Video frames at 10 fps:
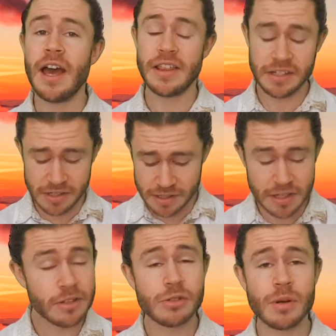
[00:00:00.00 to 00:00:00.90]
That's just
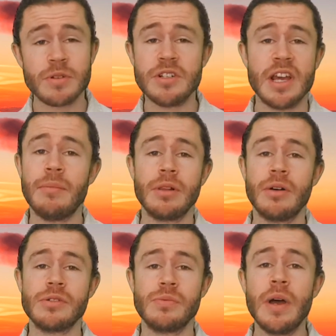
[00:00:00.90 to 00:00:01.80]
in the description down
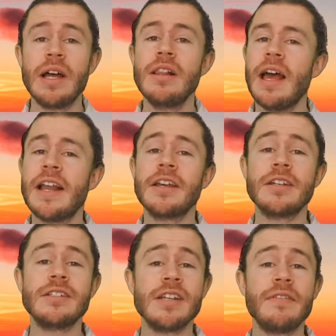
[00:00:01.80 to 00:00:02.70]
below as well, and it
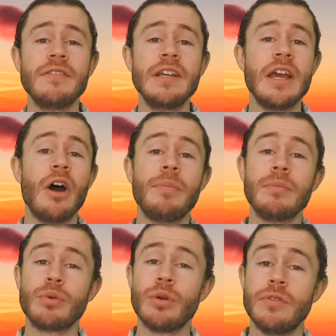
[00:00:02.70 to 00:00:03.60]
could definitely help
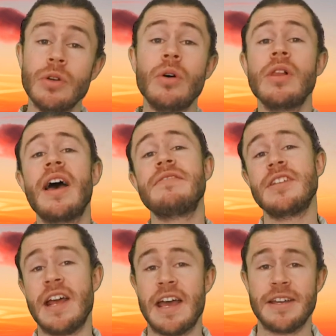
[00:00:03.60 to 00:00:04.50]
improve your life
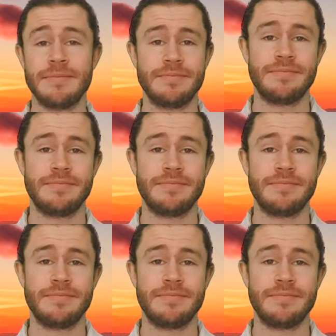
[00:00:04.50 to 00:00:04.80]
today.